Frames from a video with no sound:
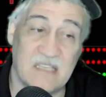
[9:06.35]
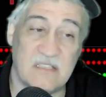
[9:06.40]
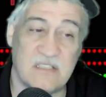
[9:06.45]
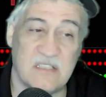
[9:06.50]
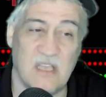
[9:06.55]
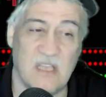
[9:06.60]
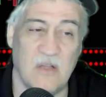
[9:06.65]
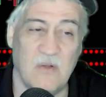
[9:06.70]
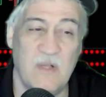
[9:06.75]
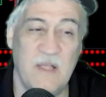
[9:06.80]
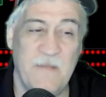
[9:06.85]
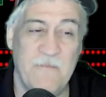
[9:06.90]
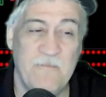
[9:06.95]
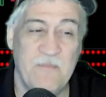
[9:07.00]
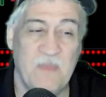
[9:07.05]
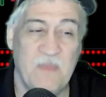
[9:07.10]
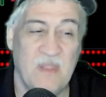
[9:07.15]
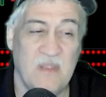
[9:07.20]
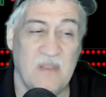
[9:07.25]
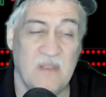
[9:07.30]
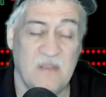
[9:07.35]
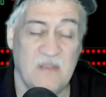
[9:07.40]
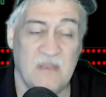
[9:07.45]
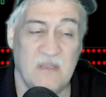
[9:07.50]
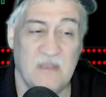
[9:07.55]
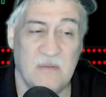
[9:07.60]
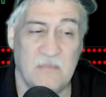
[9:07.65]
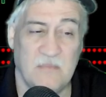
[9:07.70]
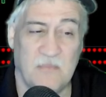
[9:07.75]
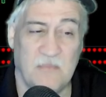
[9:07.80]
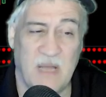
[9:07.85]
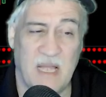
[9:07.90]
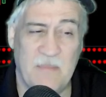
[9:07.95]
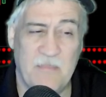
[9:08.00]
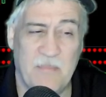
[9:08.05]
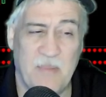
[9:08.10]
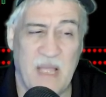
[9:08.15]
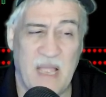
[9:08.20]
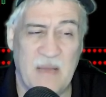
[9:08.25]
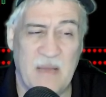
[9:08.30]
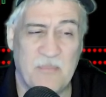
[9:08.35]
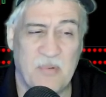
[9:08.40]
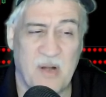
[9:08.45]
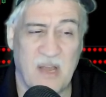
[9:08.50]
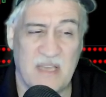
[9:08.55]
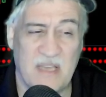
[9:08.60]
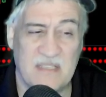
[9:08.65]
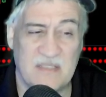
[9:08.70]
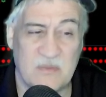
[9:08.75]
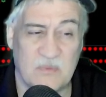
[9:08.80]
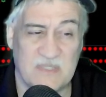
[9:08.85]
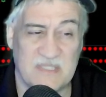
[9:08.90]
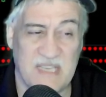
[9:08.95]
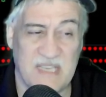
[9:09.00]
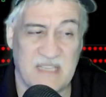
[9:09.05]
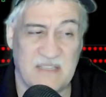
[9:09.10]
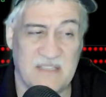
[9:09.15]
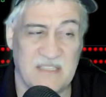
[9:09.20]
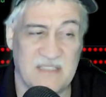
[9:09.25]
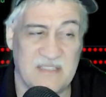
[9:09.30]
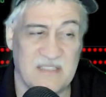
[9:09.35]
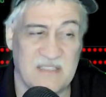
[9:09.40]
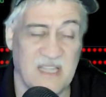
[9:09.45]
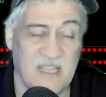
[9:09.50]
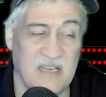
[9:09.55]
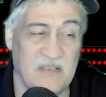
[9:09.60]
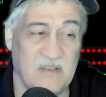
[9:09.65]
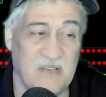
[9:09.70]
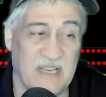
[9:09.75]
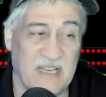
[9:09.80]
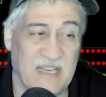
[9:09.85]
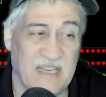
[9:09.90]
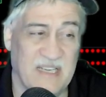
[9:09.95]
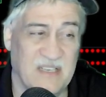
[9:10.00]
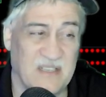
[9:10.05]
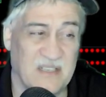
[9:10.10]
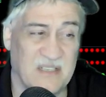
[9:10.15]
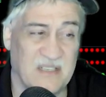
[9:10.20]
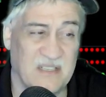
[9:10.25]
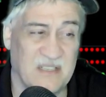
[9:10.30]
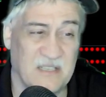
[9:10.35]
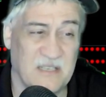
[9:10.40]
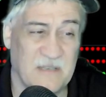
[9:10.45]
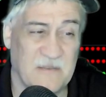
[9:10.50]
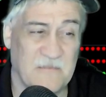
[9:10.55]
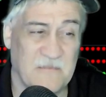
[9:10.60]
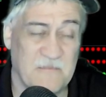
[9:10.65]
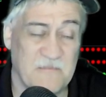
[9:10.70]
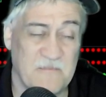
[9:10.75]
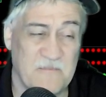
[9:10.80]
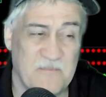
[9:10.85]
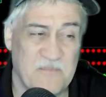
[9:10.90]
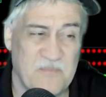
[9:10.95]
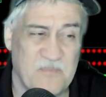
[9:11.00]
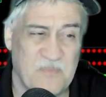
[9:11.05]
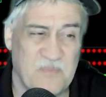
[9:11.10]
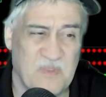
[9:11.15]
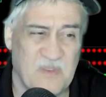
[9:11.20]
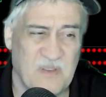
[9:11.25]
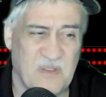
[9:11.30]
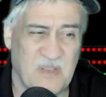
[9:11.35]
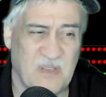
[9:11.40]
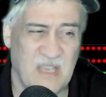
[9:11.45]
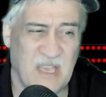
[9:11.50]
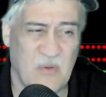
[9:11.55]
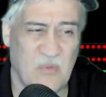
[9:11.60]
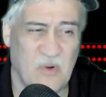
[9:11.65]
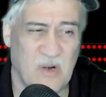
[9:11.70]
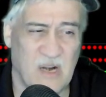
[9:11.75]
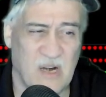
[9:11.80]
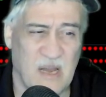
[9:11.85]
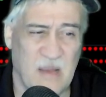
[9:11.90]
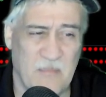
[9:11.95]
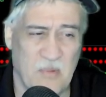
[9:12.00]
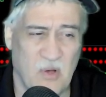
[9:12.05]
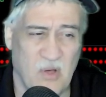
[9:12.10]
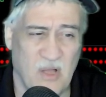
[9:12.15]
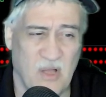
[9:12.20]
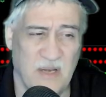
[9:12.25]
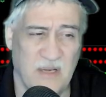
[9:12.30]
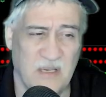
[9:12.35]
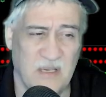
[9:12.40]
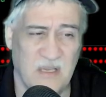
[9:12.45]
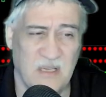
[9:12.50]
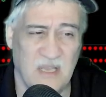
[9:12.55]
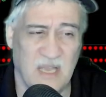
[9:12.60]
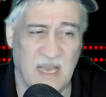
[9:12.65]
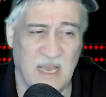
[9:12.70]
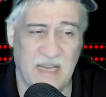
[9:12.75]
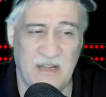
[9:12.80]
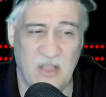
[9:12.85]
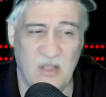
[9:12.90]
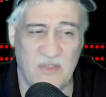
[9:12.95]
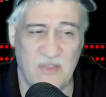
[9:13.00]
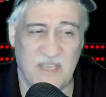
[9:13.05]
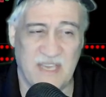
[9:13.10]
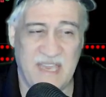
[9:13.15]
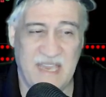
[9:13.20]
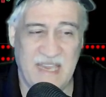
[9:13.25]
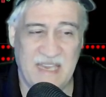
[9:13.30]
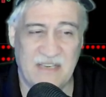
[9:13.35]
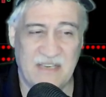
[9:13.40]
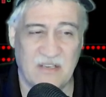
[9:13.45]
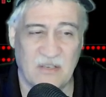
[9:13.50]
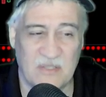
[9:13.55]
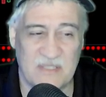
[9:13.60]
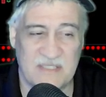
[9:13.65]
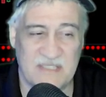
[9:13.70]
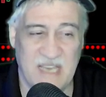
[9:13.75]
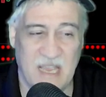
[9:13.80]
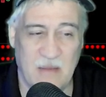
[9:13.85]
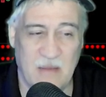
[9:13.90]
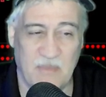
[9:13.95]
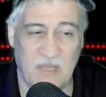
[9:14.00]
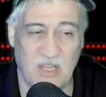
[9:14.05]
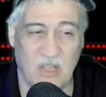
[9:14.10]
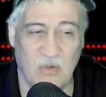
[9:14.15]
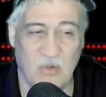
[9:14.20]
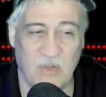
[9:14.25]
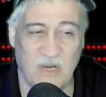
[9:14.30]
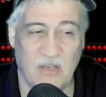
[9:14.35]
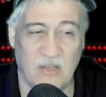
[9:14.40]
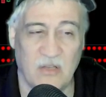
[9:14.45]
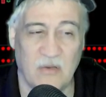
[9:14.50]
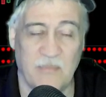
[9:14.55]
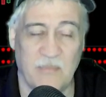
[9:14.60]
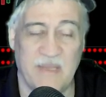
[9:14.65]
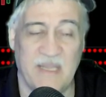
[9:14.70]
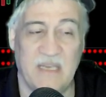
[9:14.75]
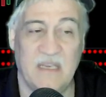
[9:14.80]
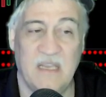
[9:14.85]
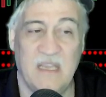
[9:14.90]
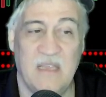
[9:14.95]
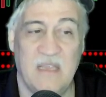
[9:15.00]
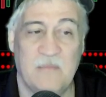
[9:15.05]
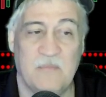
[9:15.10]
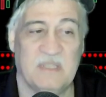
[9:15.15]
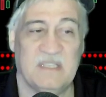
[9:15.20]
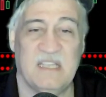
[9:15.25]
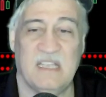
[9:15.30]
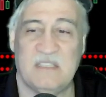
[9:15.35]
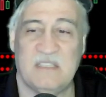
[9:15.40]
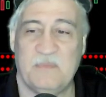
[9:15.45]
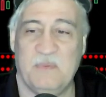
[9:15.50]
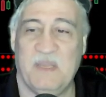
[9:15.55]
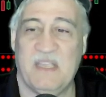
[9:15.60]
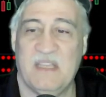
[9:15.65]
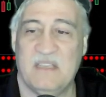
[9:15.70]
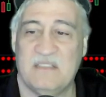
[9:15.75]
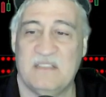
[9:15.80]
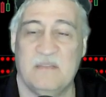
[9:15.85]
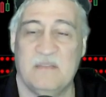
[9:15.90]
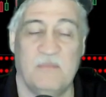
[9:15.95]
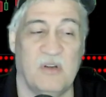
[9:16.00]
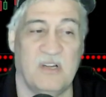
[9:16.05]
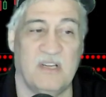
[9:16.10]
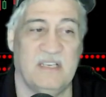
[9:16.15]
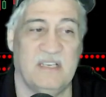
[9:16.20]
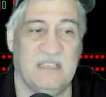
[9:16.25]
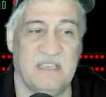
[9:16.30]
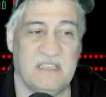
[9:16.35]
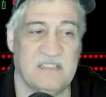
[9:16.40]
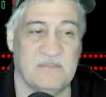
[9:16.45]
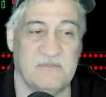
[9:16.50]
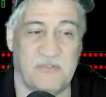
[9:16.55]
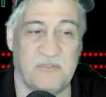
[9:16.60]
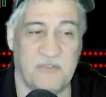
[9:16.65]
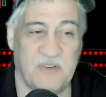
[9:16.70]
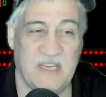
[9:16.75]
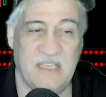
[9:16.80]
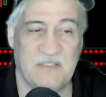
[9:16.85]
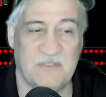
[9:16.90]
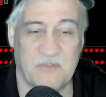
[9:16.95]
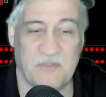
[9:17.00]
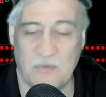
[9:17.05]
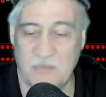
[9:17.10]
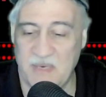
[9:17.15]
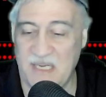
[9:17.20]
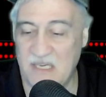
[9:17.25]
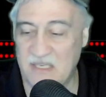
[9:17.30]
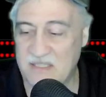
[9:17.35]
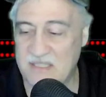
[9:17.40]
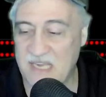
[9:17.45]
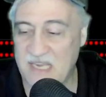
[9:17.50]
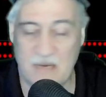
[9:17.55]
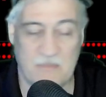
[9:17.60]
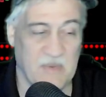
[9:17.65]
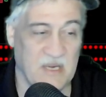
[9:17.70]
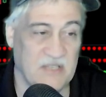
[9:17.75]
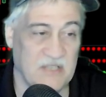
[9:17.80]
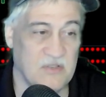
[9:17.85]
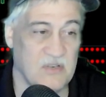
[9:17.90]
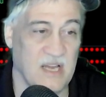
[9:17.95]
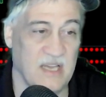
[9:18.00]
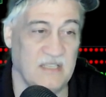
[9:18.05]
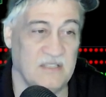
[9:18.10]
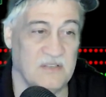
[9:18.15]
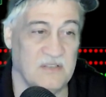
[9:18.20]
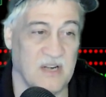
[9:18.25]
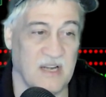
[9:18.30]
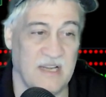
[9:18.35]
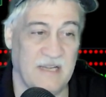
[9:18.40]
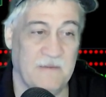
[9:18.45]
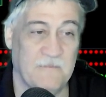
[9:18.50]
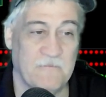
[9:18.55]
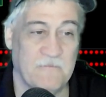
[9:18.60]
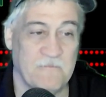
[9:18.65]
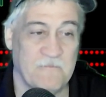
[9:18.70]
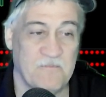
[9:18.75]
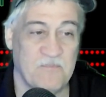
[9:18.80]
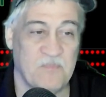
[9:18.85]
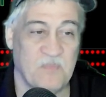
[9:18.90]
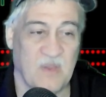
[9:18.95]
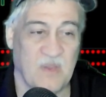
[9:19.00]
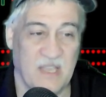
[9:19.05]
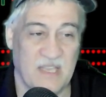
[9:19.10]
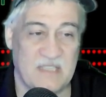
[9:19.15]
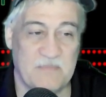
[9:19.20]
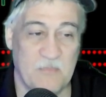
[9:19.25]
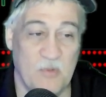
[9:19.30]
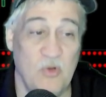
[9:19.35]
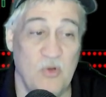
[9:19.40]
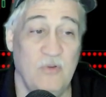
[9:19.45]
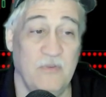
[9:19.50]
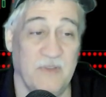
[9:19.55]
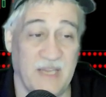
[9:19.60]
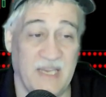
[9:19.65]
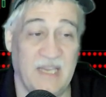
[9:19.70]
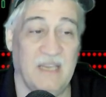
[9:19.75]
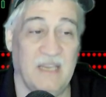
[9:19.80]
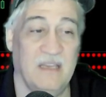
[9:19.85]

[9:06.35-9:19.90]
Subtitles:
So my buy price was at this line right here. Okay, where I bought. I know the candle is down below it a little bit, but that's because the market doesn't freeze for me to take my trades. Right, it's moving.